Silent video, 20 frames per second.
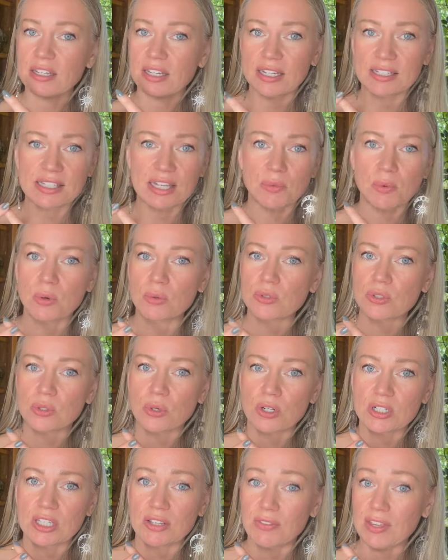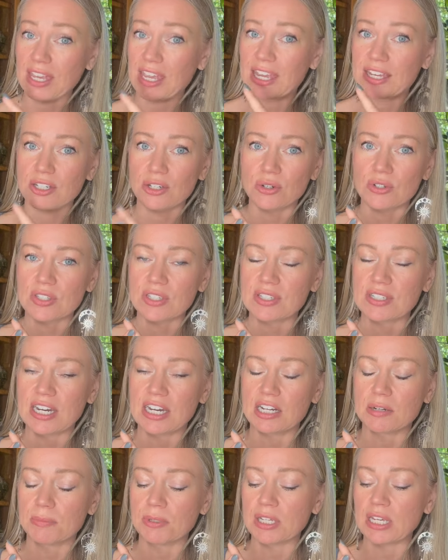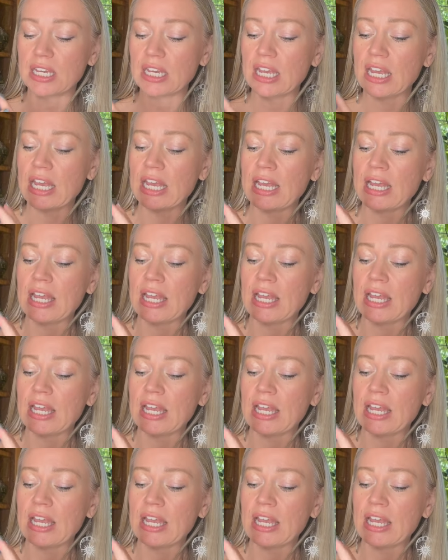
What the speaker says: because they won't source it, they can't do it sustainably,